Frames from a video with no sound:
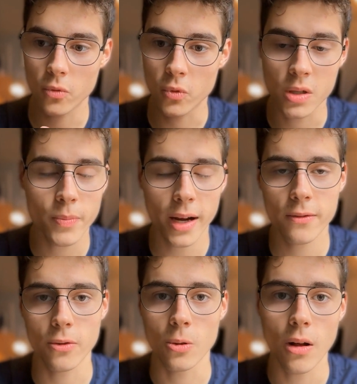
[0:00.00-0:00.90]

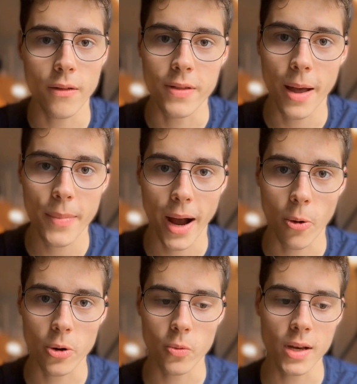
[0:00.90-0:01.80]
respectful of that
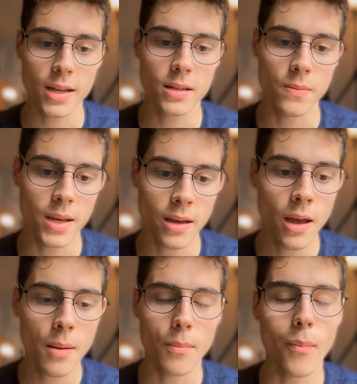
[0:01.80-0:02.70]
power. We need to be
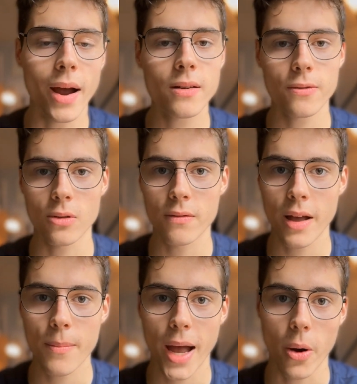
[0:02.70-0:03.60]
mindful of
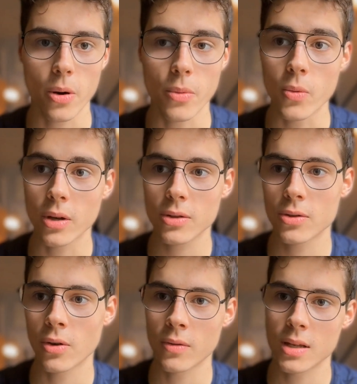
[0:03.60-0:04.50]
that power, but we
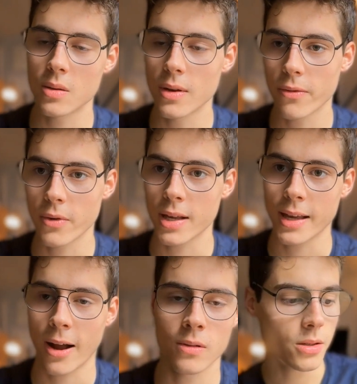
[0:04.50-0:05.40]
also don't need to be
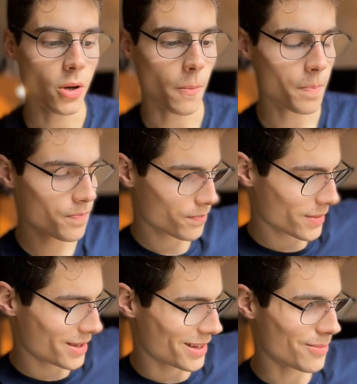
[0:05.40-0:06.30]
freaking out. So
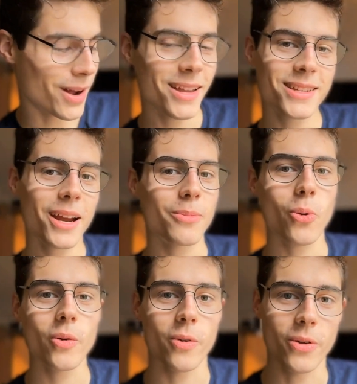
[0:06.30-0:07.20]
my entire
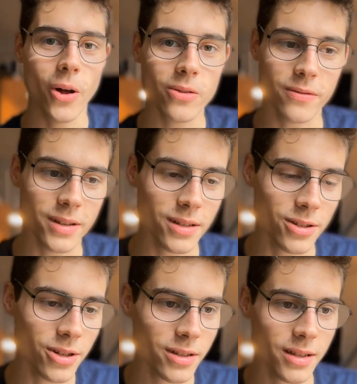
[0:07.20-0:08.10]
point with all of this
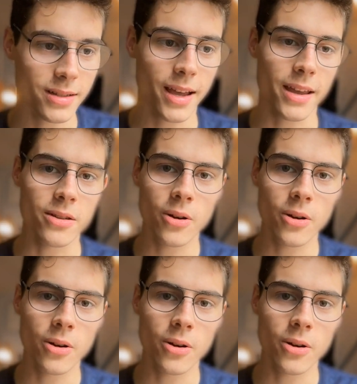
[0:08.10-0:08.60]
is just to say,